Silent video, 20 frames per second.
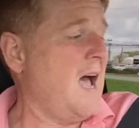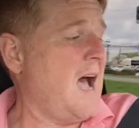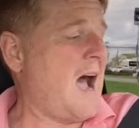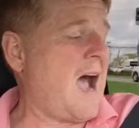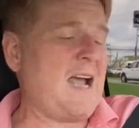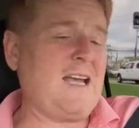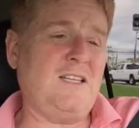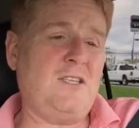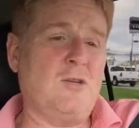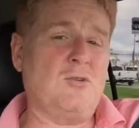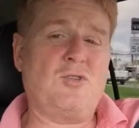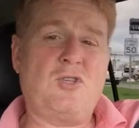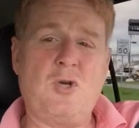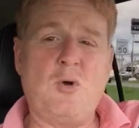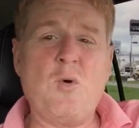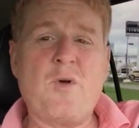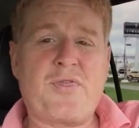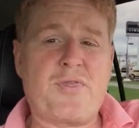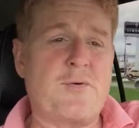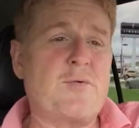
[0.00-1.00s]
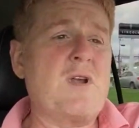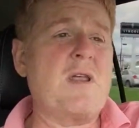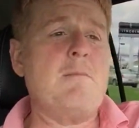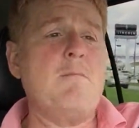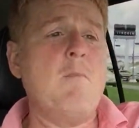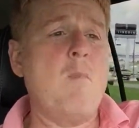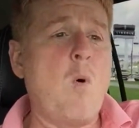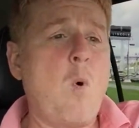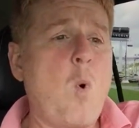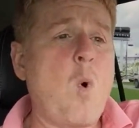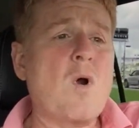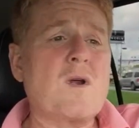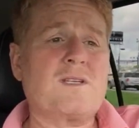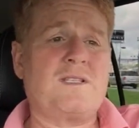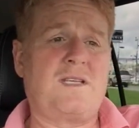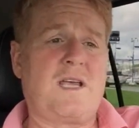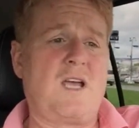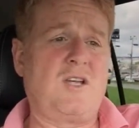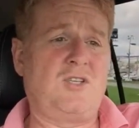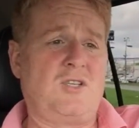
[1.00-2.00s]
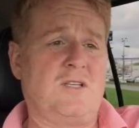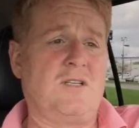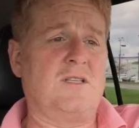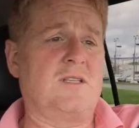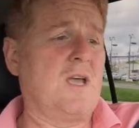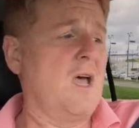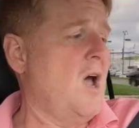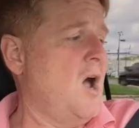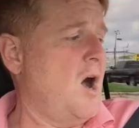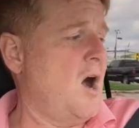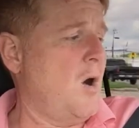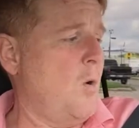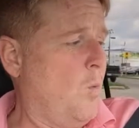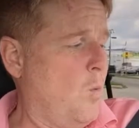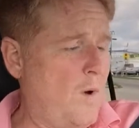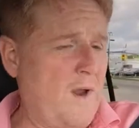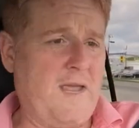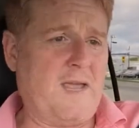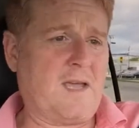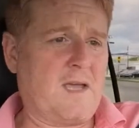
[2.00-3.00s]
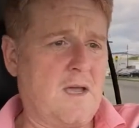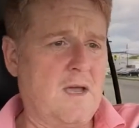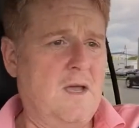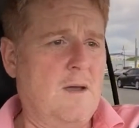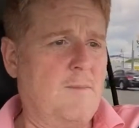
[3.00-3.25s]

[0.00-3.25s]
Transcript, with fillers: I can do two or three more sessions a week